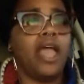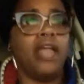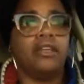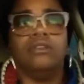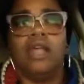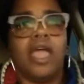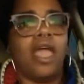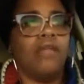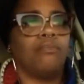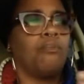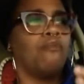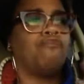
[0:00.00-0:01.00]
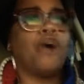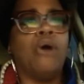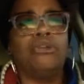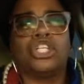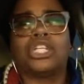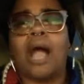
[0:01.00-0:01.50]
and
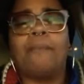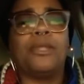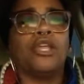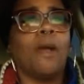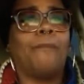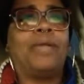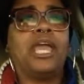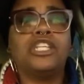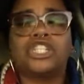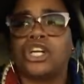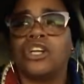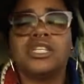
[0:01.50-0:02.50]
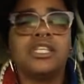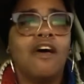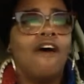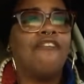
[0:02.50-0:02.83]
photoshopping your pictures,